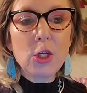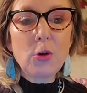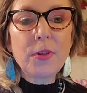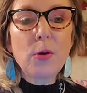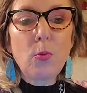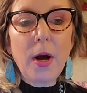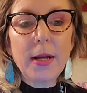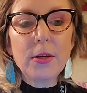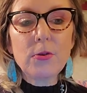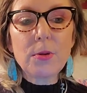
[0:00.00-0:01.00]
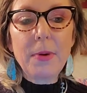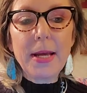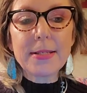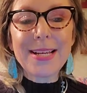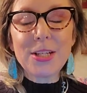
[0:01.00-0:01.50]
you know, they want you to
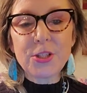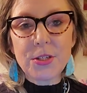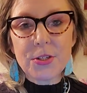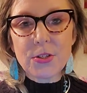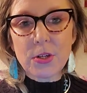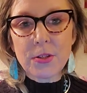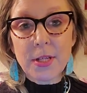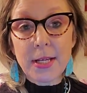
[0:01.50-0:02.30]
pay attention to certain